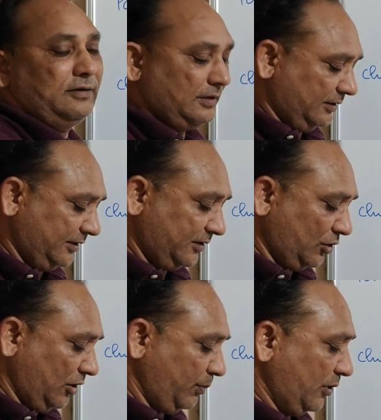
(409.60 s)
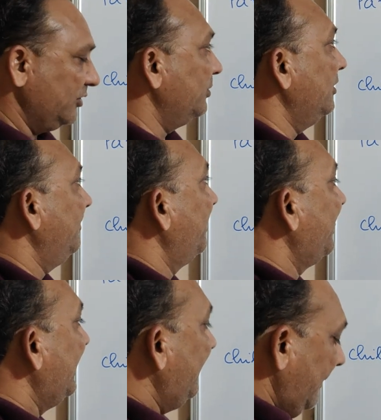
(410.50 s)
This is not possible.
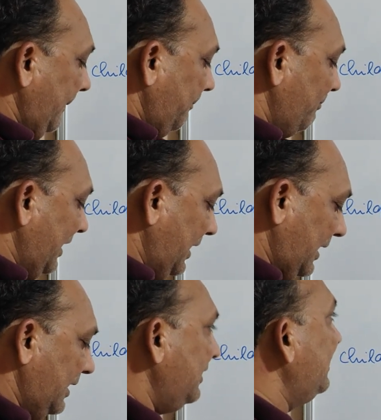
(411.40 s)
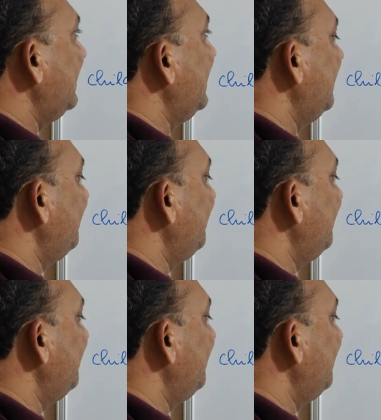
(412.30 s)
But